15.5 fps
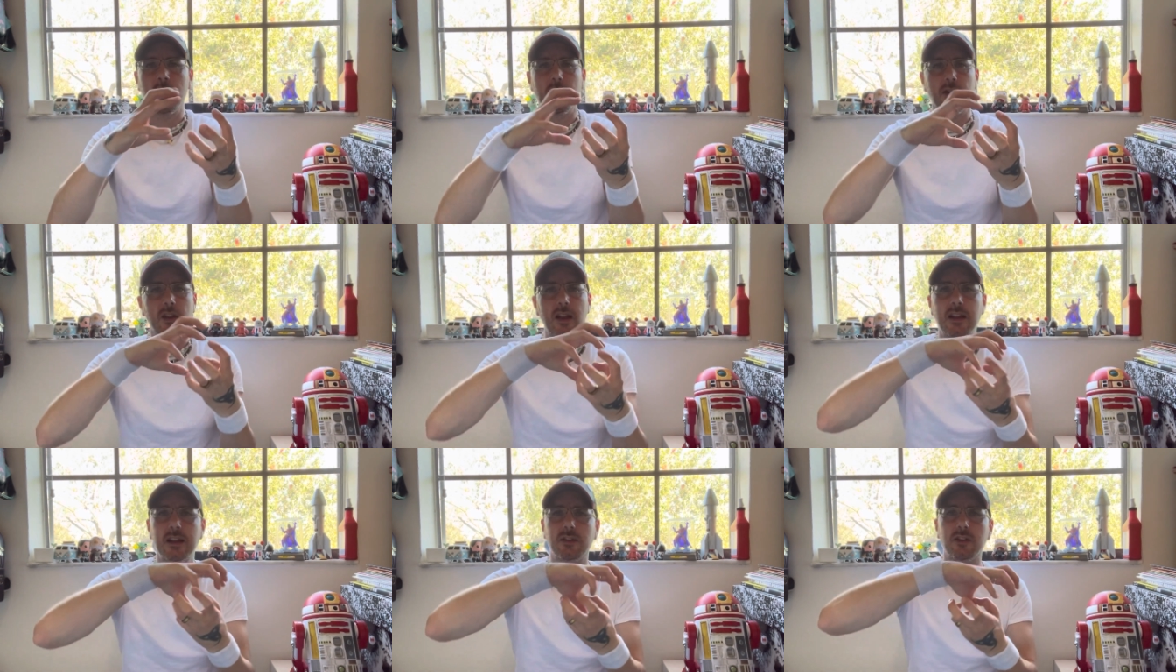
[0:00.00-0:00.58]

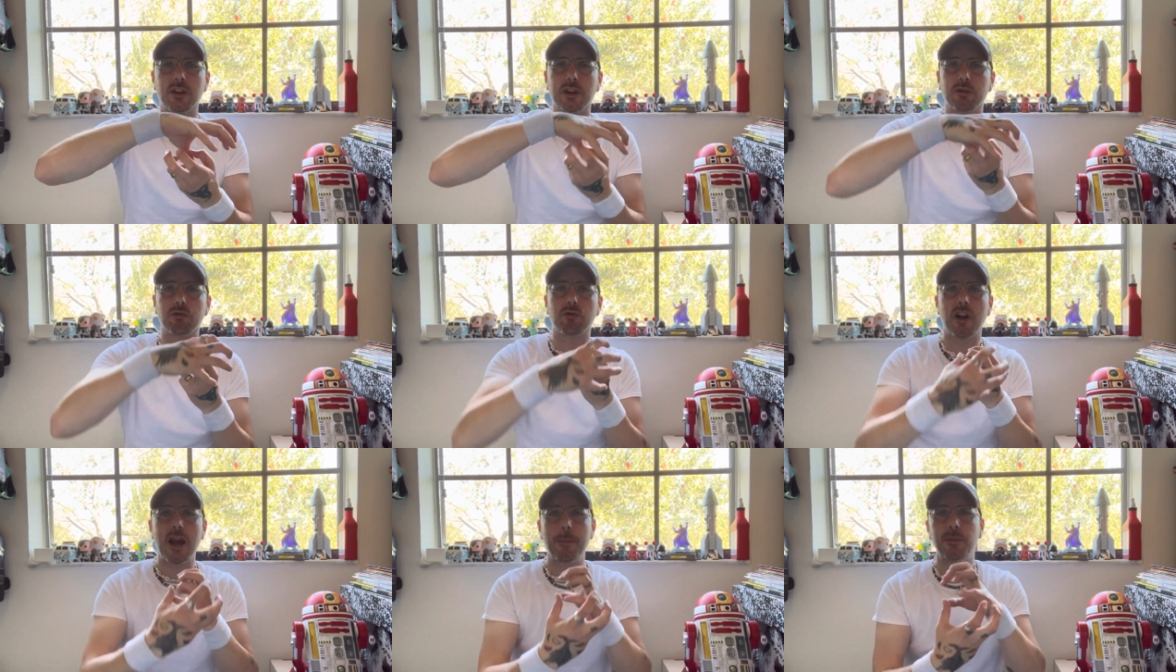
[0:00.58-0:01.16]
that gets like
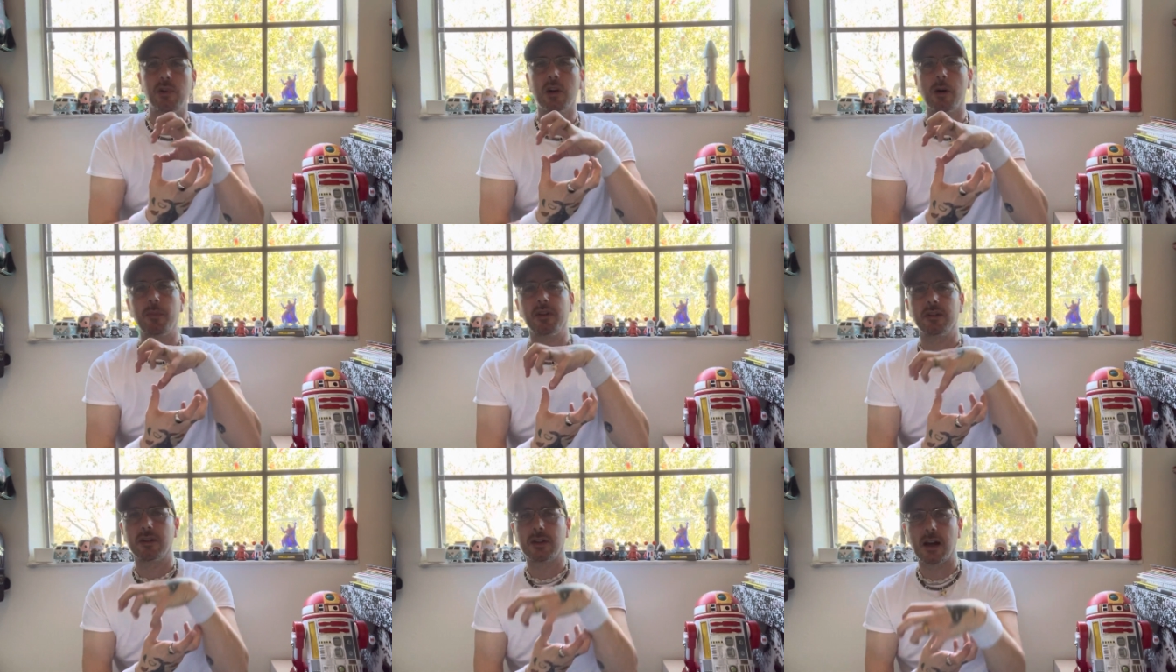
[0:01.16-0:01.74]
wrapped
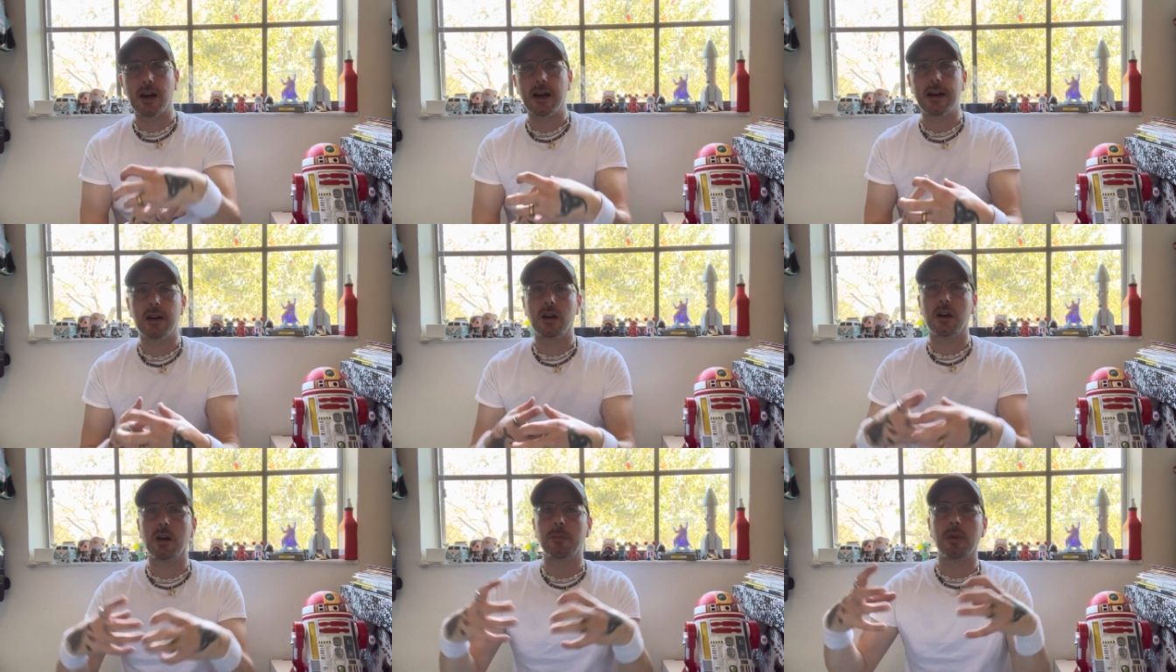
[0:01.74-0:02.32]
up and tied
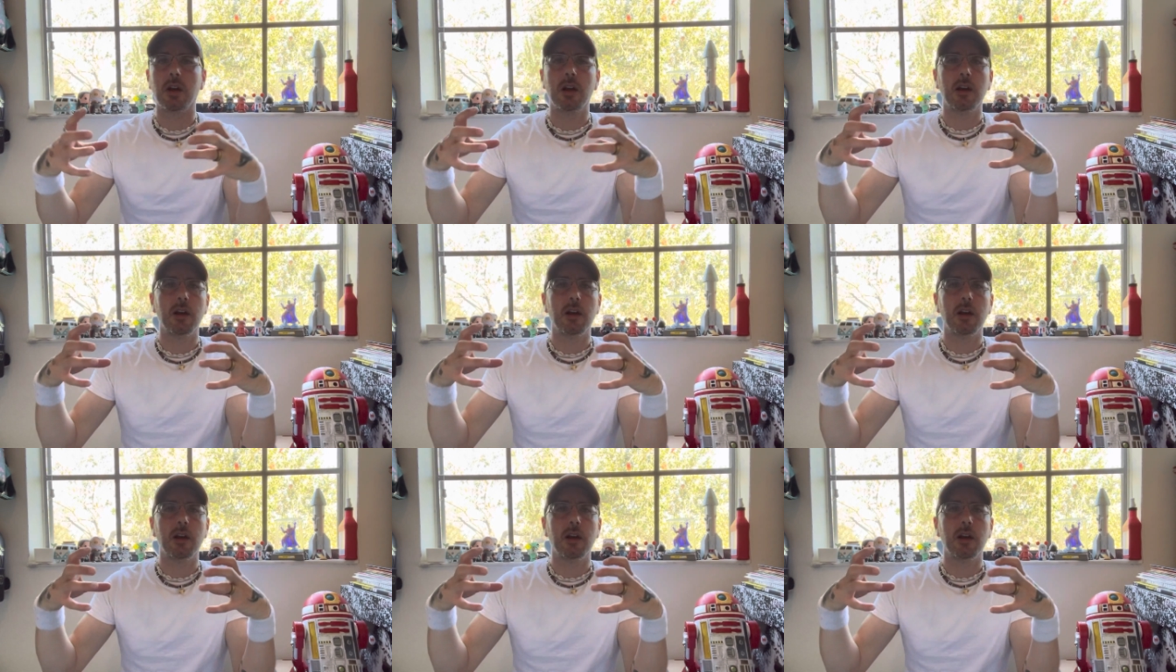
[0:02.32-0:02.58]
up